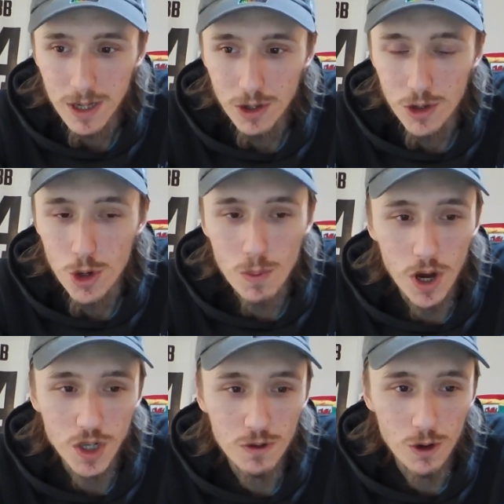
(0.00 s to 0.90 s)
do
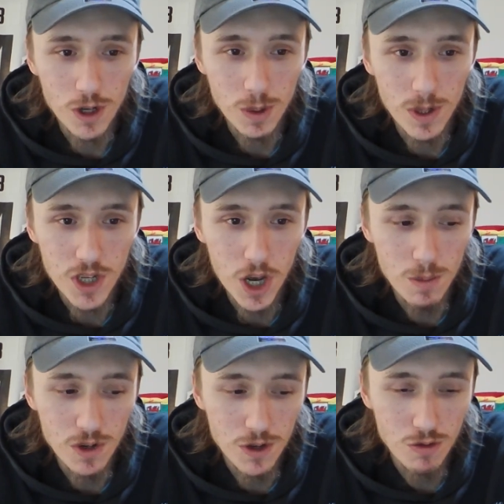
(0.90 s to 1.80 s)
much for you in
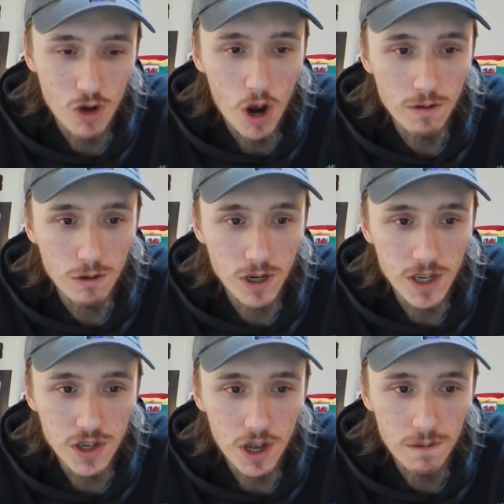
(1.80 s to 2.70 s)
terms of the rivalry
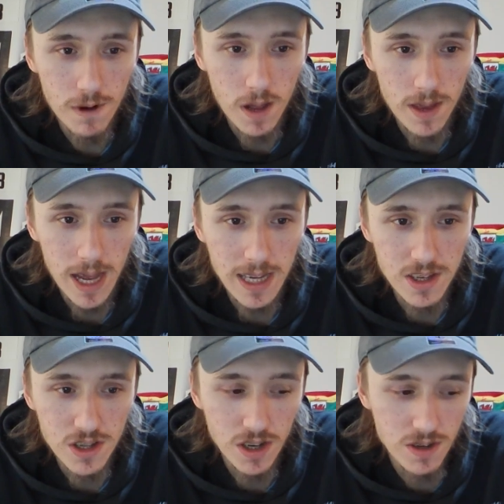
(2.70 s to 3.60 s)
and stuff like that. It
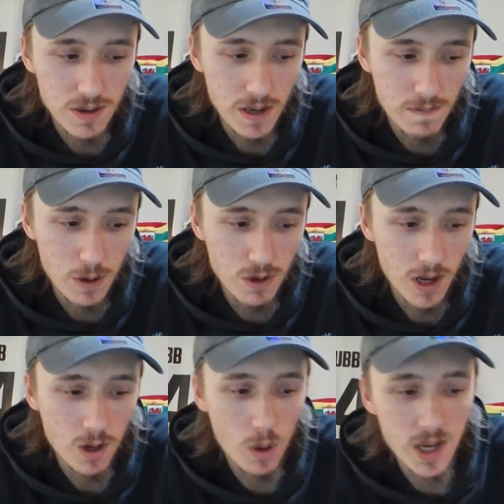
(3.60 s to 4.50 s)
just doesn't. It feels
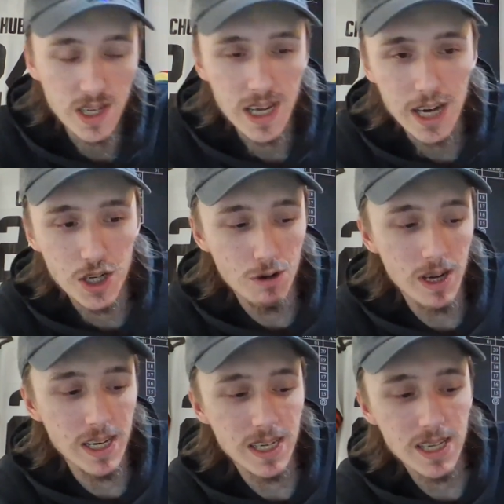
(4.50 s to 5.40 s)
like quite a
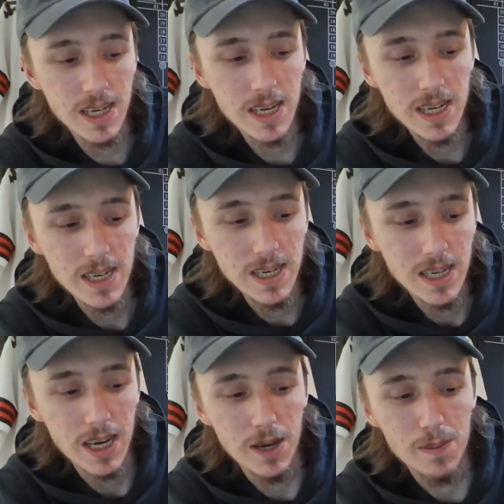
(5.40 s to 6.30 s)
saturated
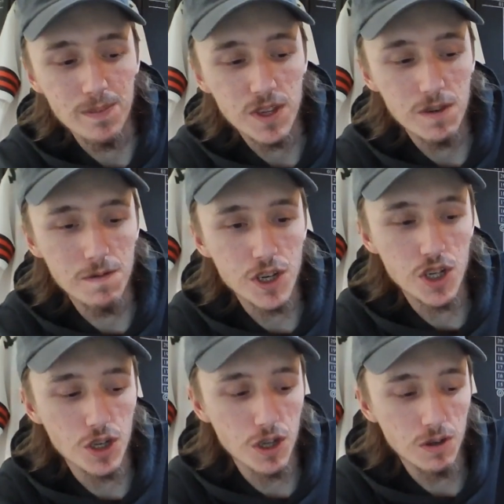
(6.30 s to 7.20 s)

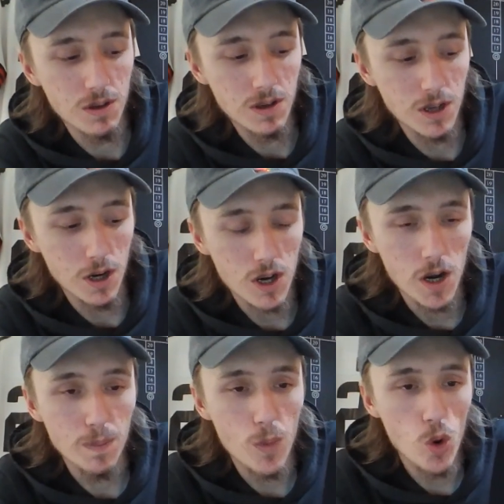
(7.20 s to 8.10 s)
division and kind
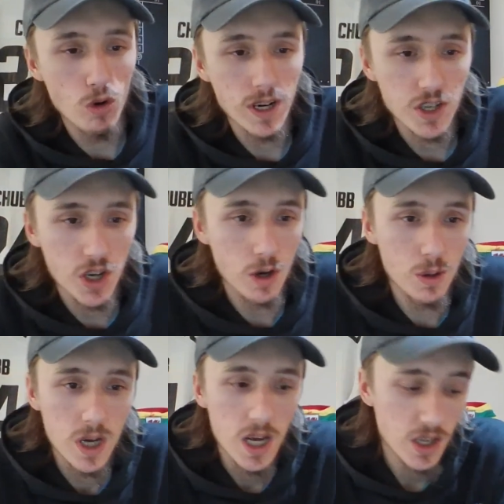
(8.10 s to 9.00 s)
of boring. So
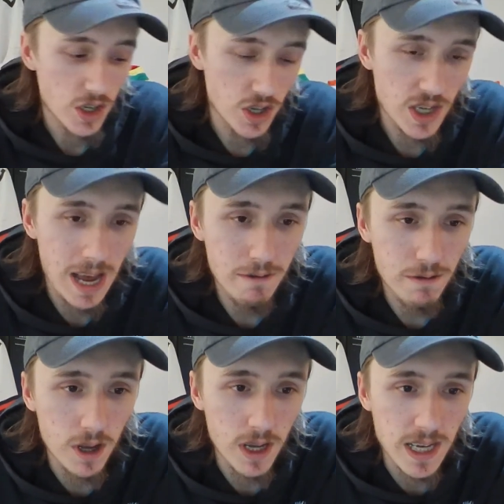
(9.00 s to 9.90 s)
to just have
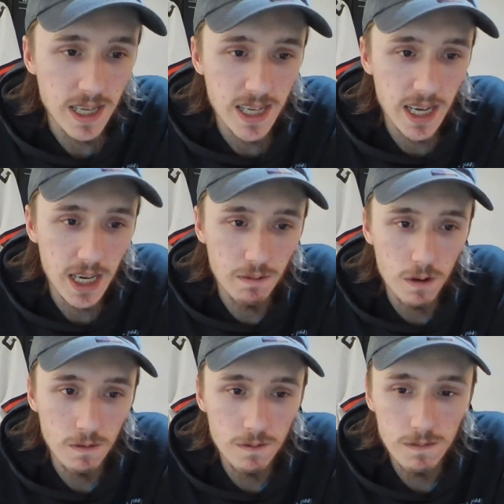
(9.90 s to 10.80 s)
the incentive of